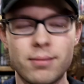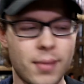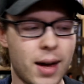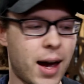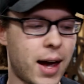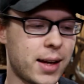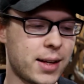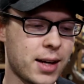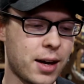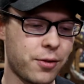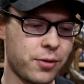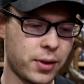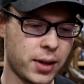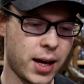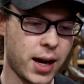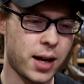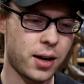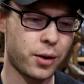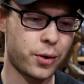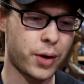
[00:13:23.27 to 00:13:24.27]
I definitely
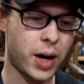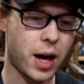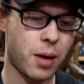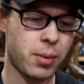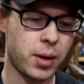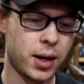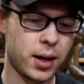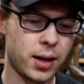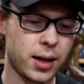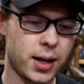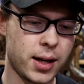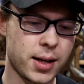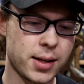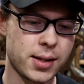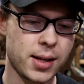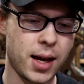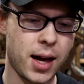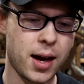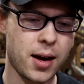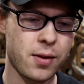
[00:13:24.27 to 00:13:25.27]
had to grab it. He
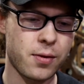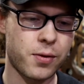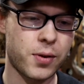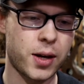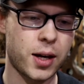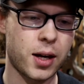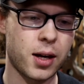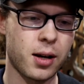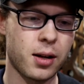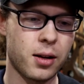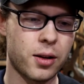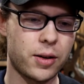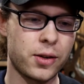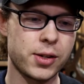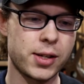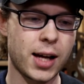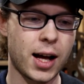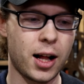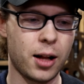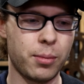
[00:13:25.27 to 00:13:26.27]
doesn't have
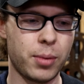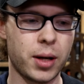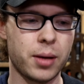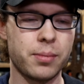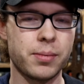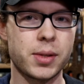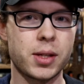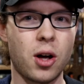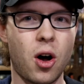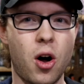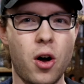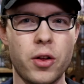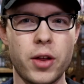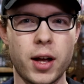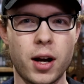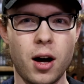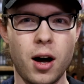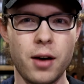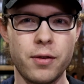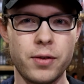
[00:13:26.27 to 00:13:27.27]
Killers albums all
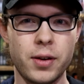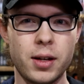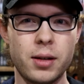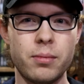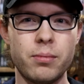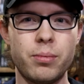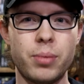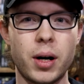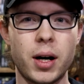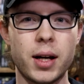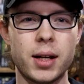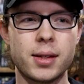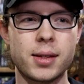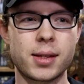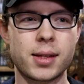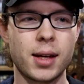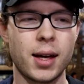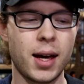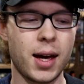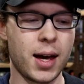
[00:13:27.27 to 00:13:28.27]
that often,
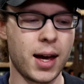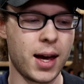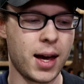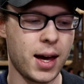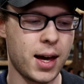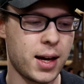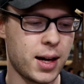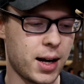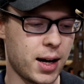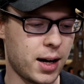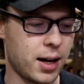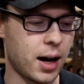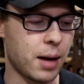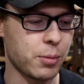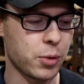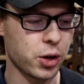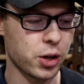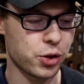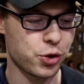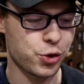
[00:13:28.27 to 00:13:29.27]
but
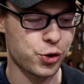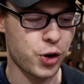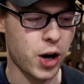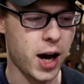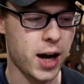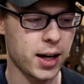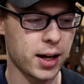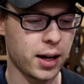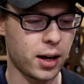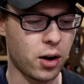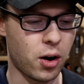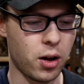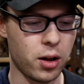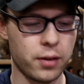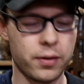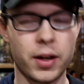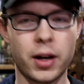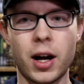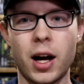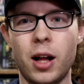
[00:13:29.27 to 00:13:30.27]
I'm going to try get all
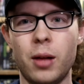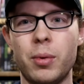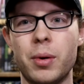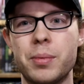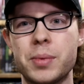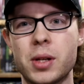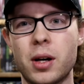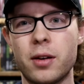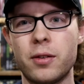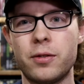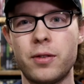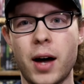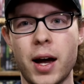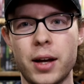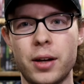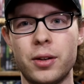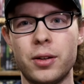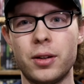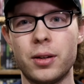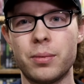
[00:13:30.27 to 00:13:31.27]
of their albums on
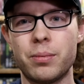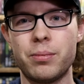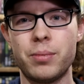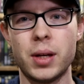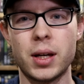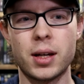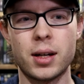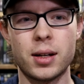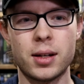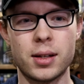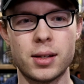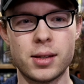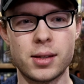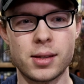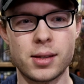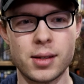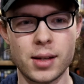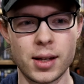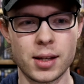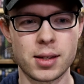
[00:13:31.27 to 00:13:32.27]
vinyl
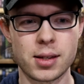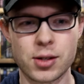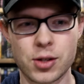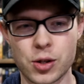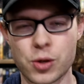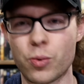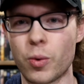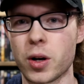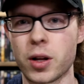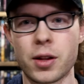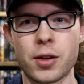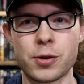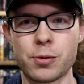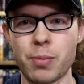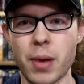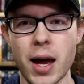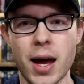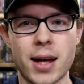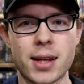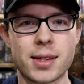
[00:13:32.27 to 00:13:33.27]
because it's just one of those
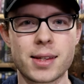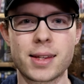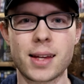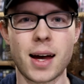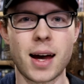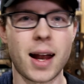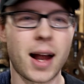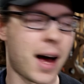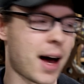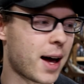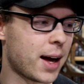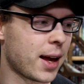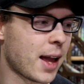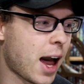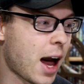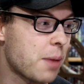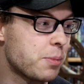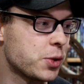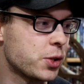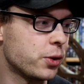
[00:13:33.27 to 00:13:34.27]
bands that I
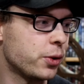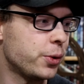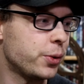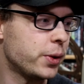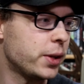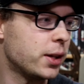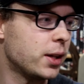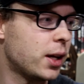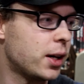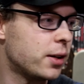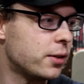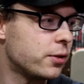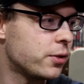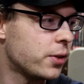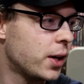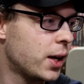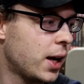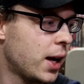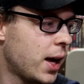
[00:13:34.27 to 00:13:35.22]
absolutely love.